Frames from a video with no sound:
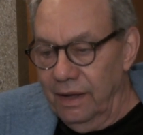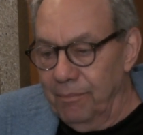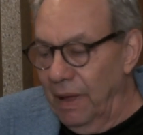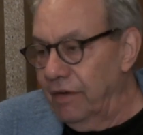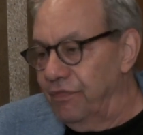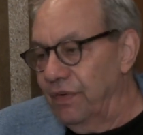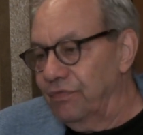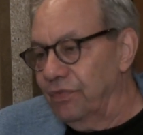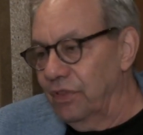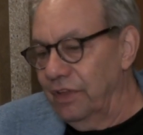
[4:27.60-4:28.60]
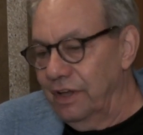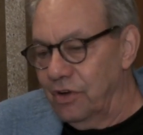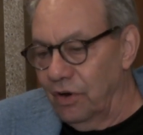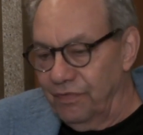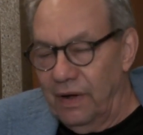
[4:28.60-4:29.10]
benefit for the
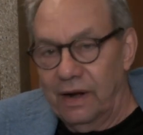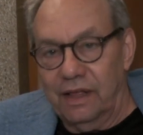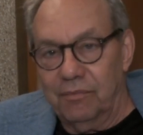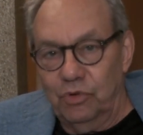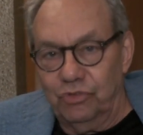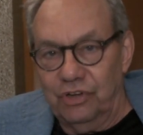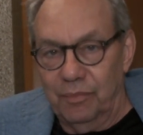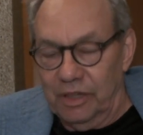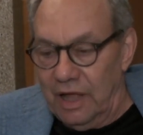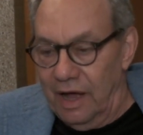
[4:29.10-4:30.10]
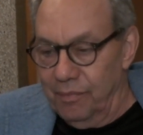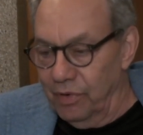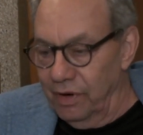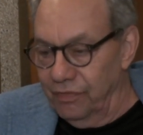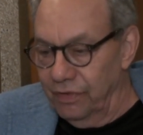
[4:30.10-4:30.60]
Kurt Vonnegut Museum and
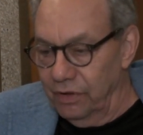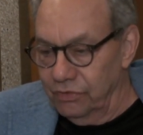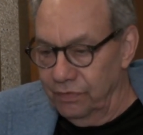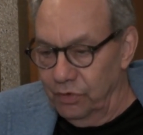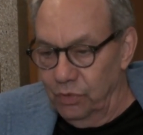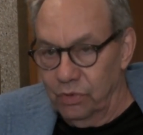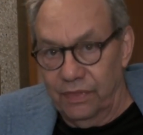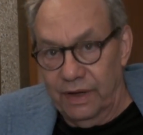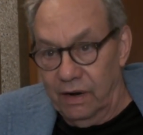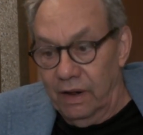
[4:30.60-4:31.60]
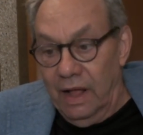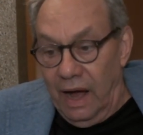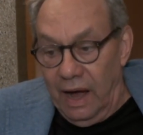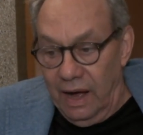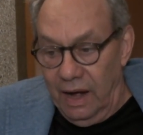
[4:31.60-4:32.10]
Library, for those of you who are there.
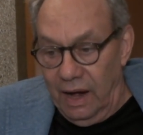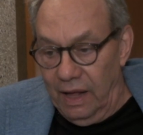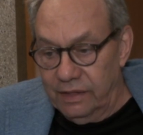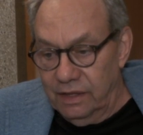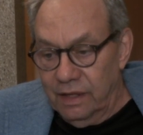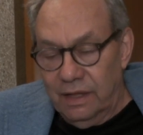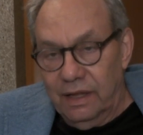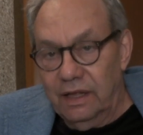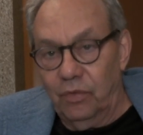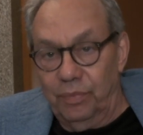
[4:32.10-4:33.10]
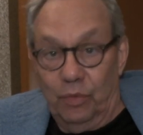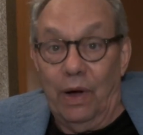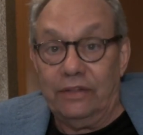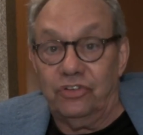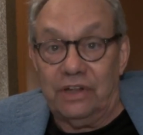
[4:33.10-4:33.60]
It'll be
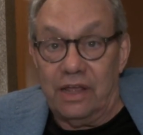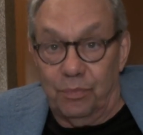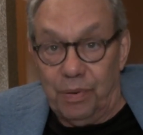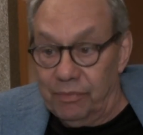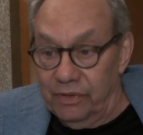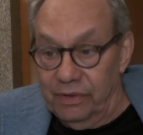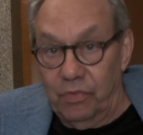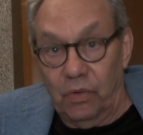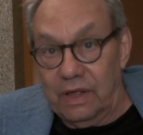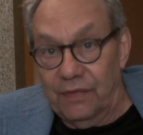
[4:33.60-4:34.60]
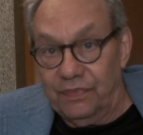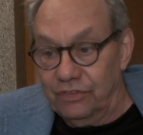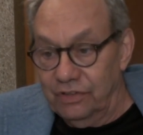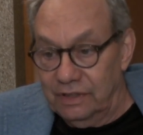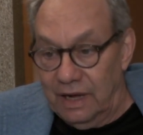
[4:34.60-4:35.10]
Wednesday. You probably won't get
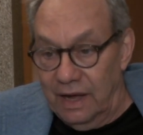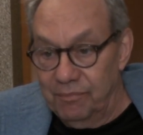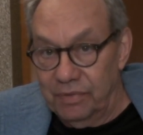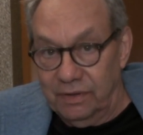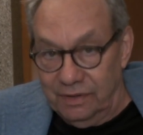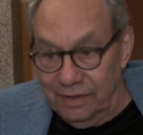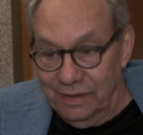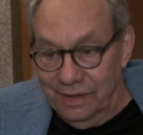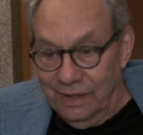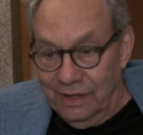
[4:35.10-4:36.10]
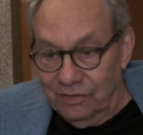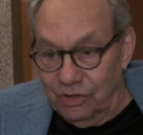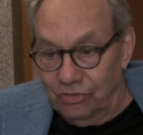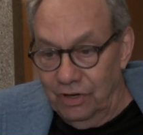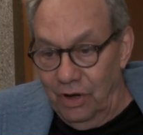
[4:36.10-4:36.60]
this in time, but
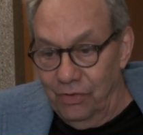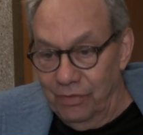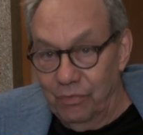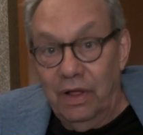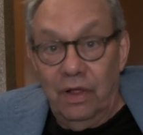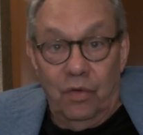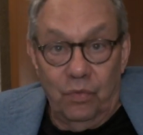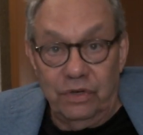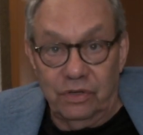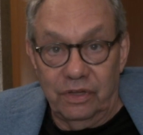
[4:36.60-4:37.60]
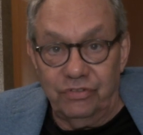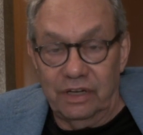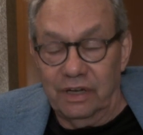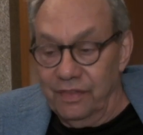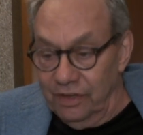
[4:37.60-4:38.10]
just know that when you're
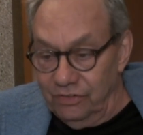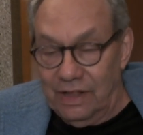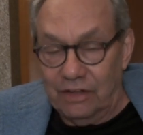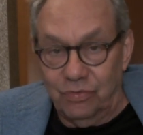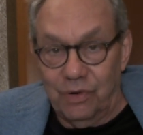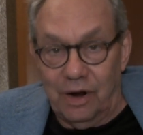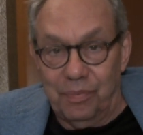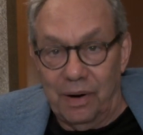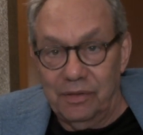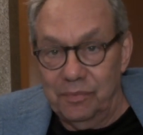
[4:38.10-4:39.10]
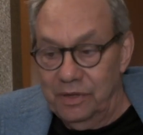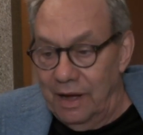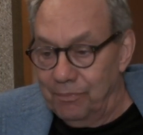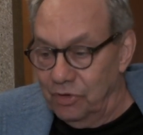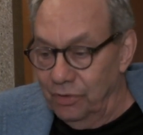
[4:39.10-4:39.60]
listening to this, that's what I'll probably be
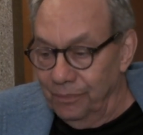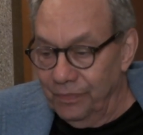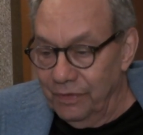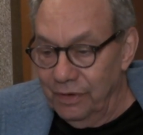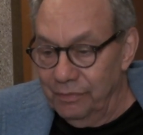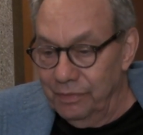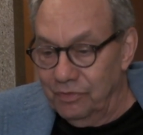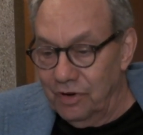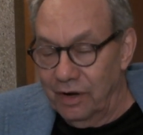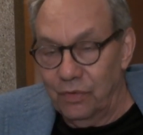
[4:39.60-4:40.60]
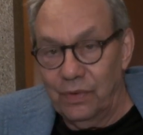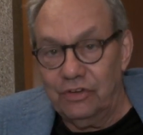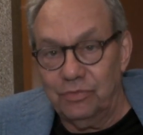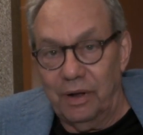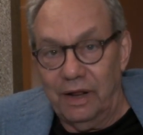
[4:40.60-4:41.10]
up to. I'll be trying to
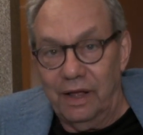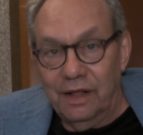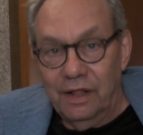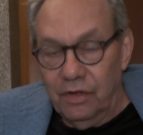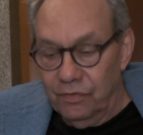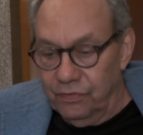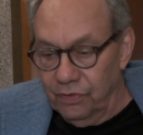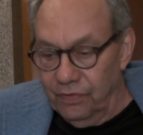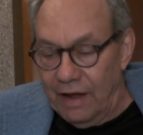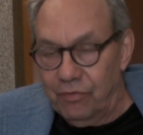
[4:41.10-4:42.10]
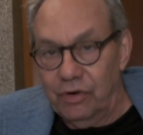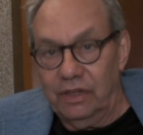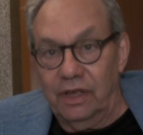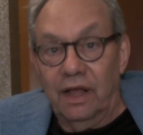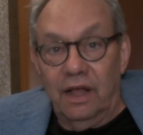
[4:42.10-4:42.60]
raise money for that
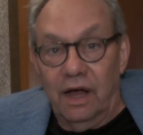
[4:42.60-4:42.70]
really